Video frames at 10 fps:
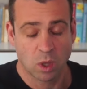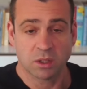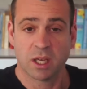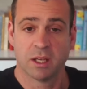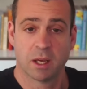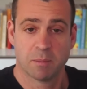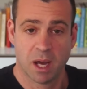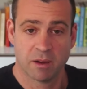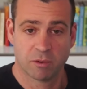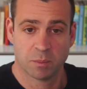What can I
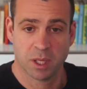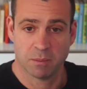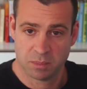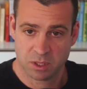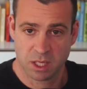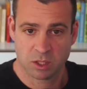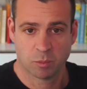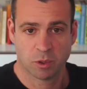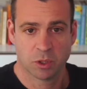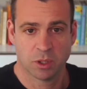buy from them?
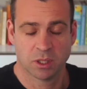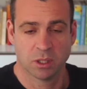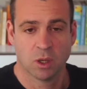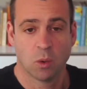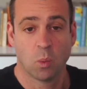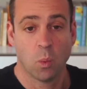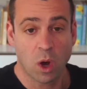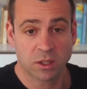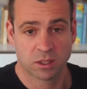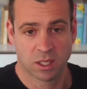Sales opportunity.
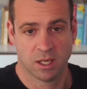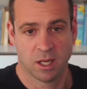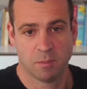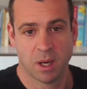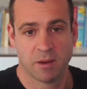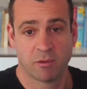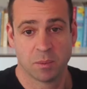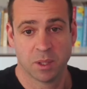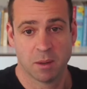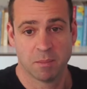What can I buy
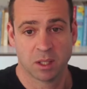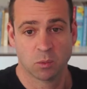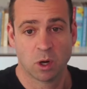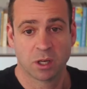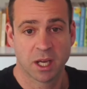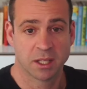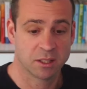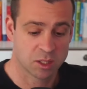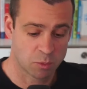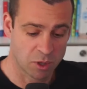from them and where
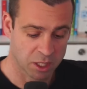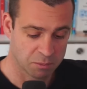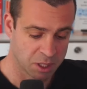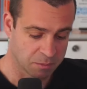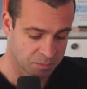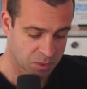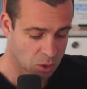can this bring me?